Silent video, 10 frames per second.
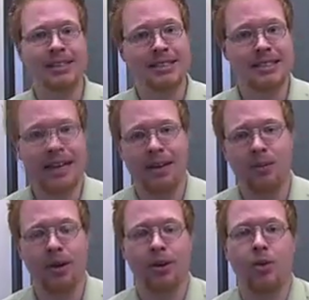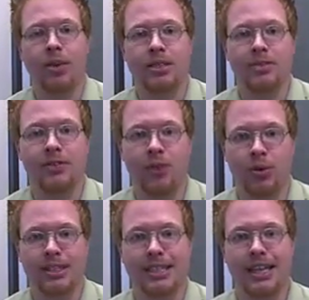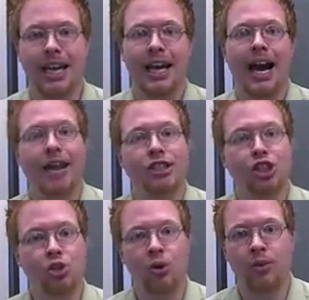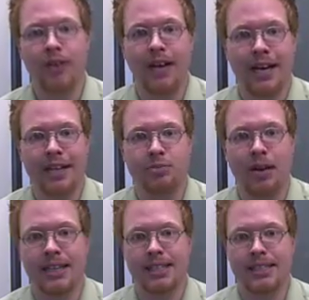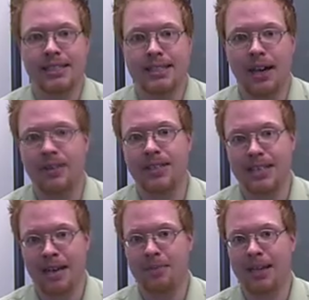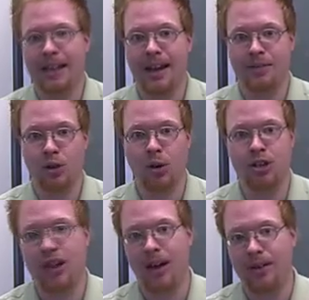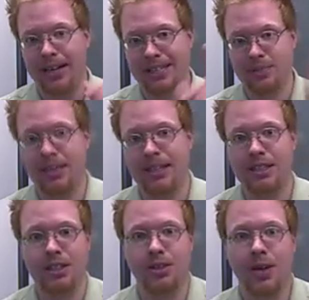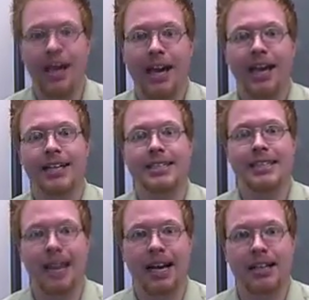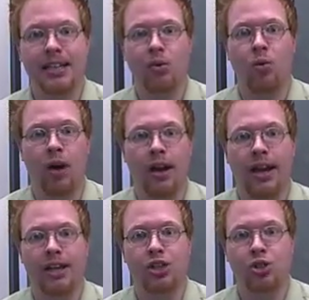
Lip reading: today we are going to be focusing on the short refinance process itself. In 10 minutes I have to crush down and explain to you exactly what a